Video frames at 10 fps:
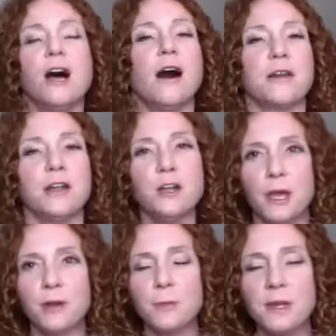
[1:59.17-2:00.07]
on
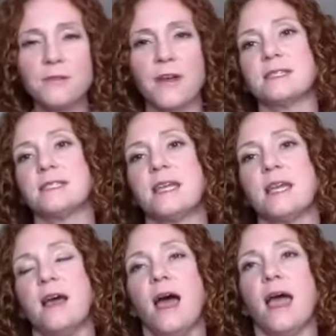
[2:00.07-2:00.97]
intermittent
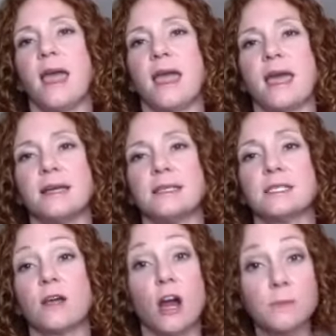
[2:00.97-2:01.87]
fasting and
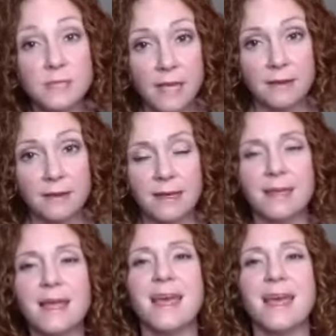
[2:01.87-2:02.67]
carb cycling,